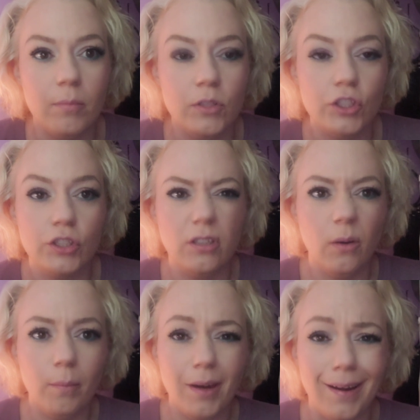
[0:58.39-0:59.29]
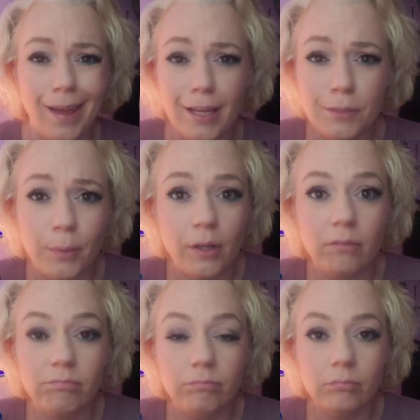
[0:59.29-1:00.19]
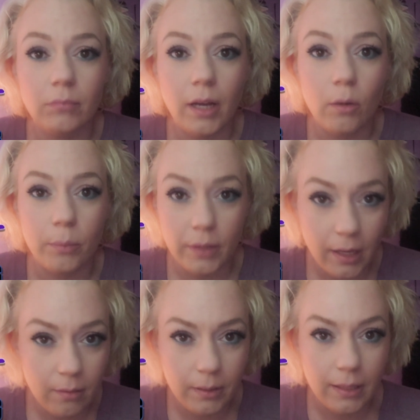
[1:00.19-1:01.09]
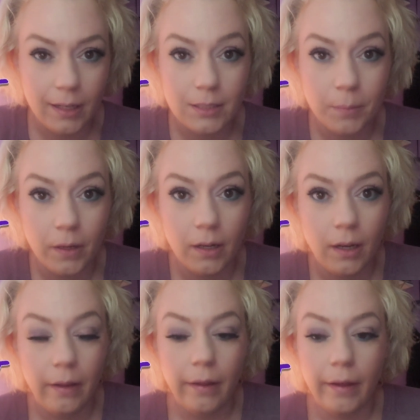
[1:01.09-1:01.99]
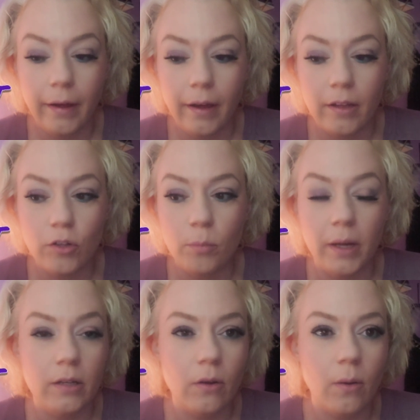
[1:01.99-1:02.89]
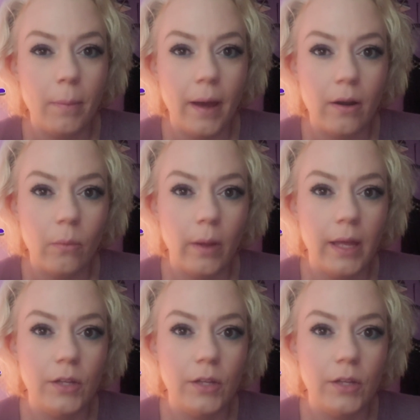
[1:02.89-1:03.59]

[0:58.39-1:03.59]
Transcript: Just know I'm not an expert. I don't pretend to be an expert. You might know a better way.